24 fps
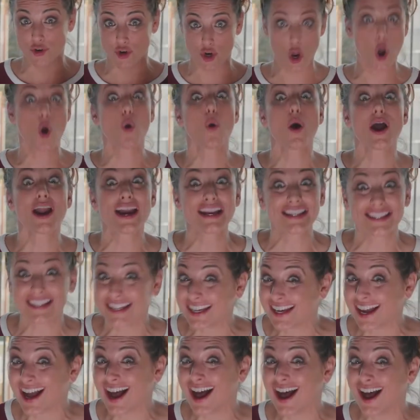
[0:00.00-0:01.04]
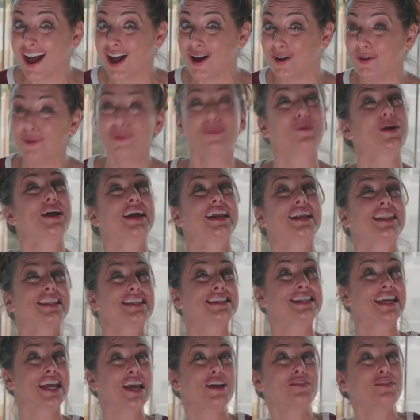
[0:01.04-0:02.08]
no idea when
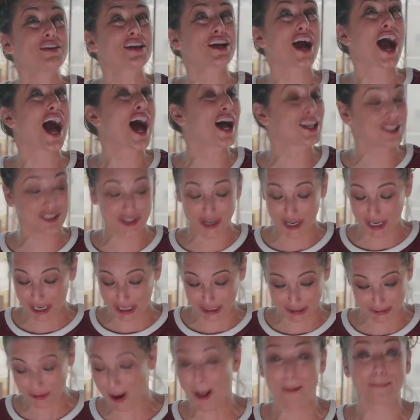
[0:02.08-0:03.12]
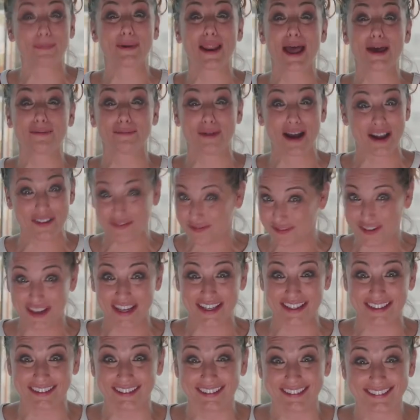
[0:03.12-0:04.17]
the TV gods are gonna drop it at my feet.